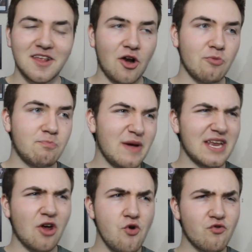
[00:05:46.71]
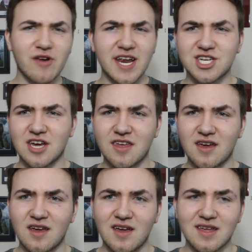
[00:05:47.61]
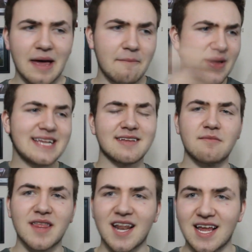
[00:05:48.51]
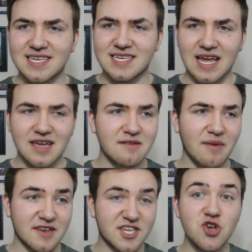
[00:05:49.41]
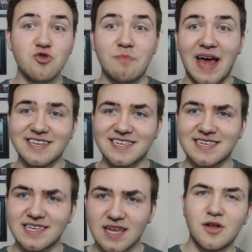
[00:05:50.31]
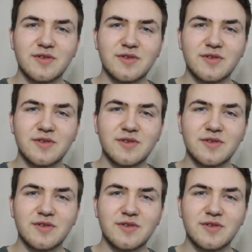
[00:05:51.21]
You know, bid over each other, get beaten by the last second by 2p,